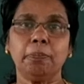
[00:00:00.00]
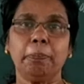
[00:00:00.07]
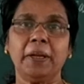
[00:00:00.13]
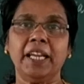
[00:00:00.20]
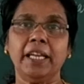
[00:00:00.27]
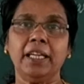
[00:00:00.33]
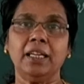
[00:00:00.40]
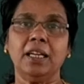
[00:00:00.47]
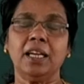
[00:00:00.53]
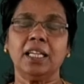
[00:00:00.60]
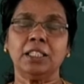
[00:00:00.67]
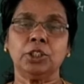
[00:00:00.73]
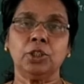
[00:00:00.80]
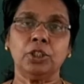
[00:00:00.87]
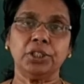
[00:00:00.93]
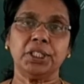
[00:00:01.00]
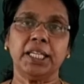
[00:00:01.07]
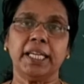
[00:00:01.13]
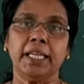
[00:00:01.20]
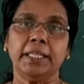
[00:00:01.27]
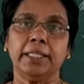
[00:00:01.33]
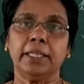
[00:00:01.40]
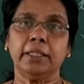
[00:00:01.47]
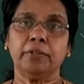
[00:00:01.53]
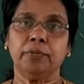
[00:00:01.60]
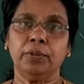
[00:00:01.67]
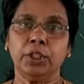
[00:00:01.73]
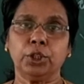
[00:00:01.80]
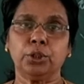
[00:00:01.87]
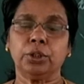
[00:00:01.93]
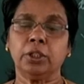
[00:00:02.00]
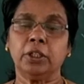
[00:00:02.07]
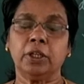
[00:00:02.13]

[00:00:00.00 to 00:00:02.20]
pain associated with